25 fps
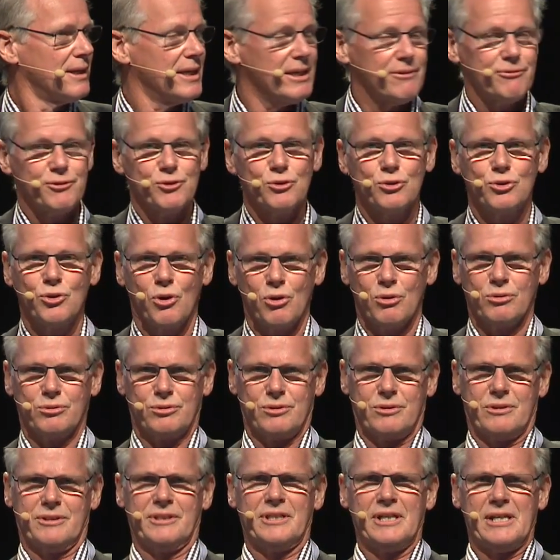if you
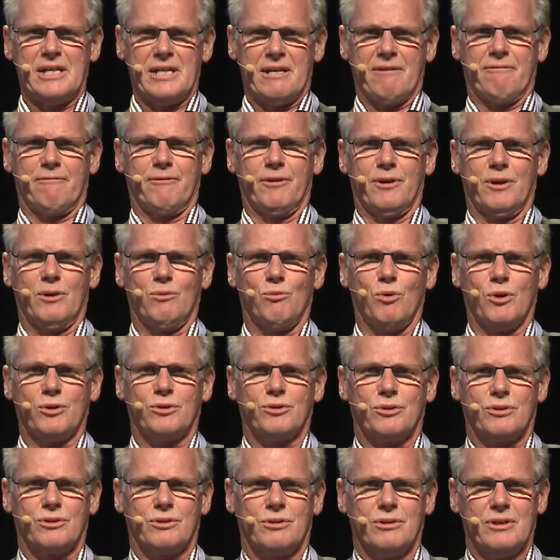don't deliver
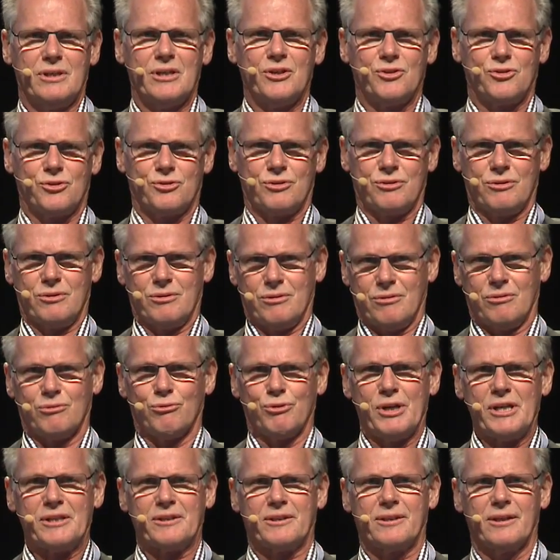what is
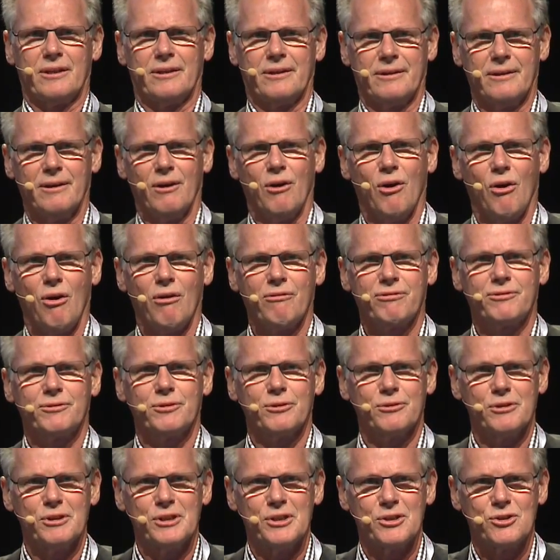written
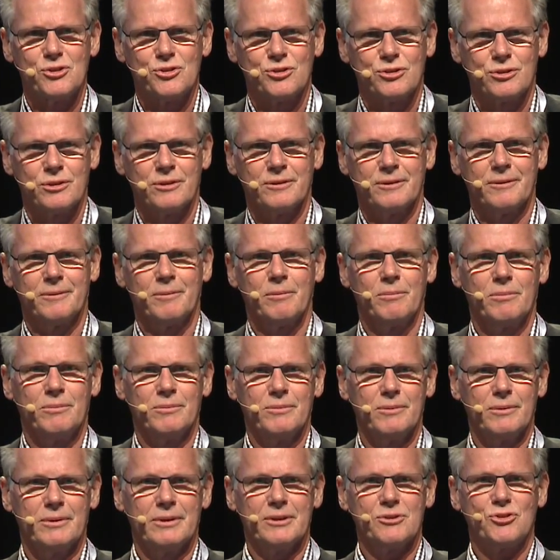after each
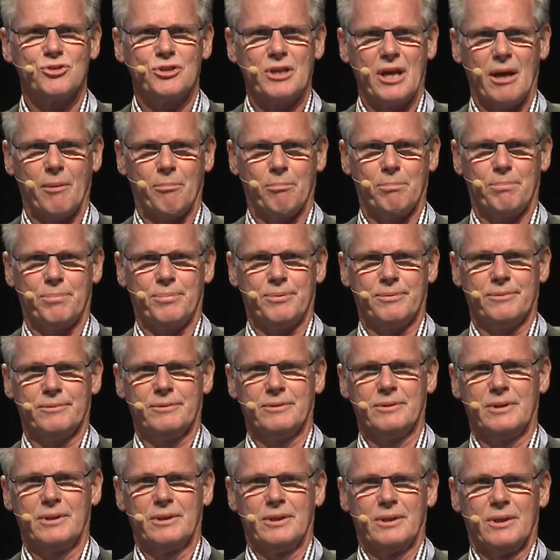step,
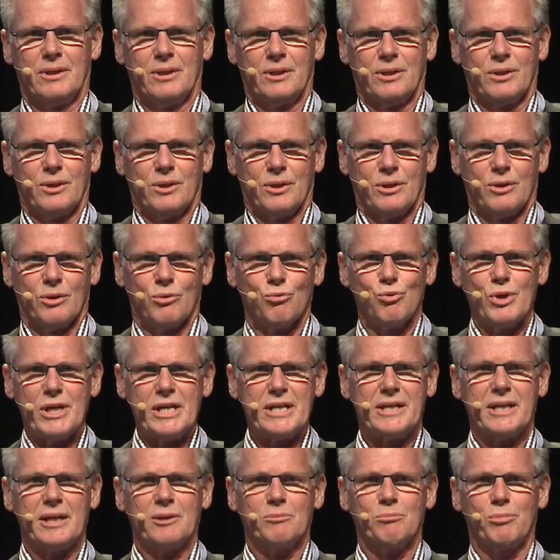
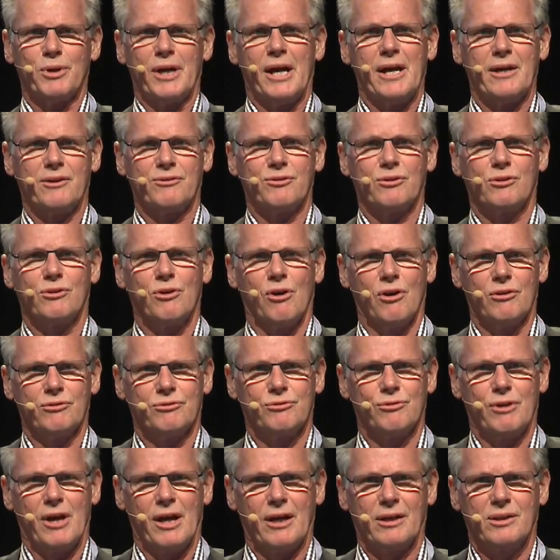we can break the
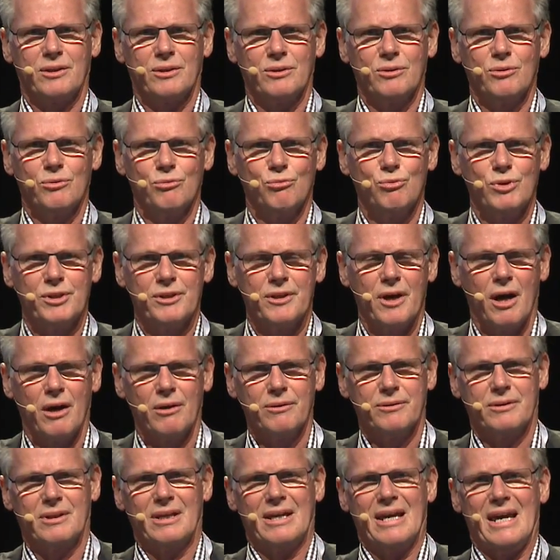contract
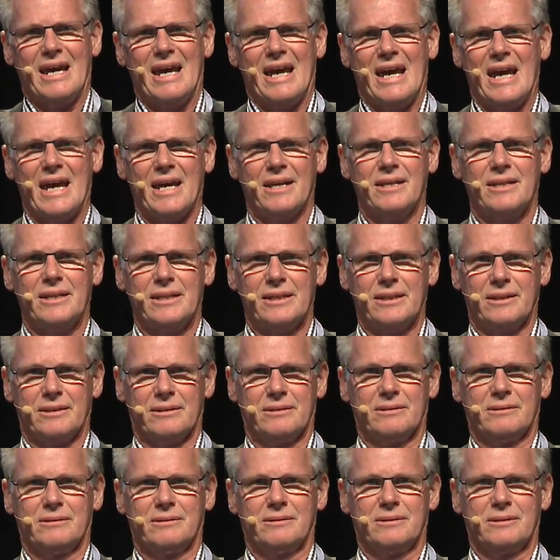without any
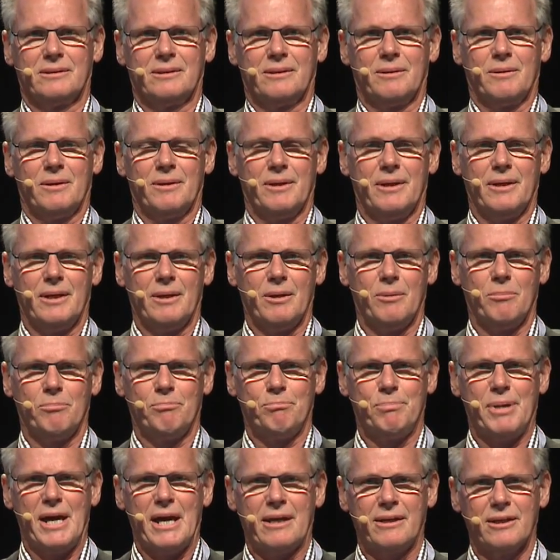uh,
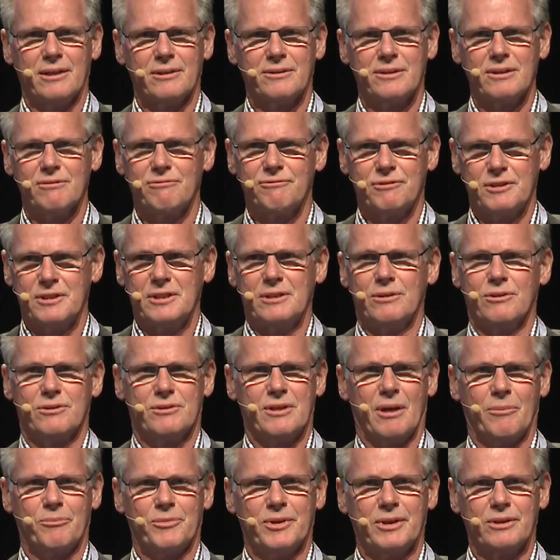penalty fee or
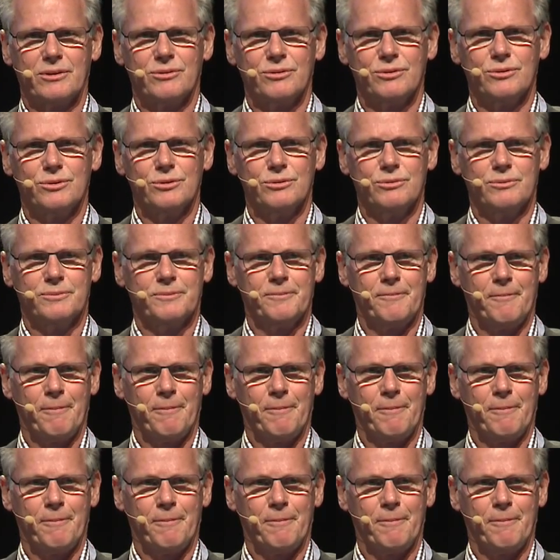something to you.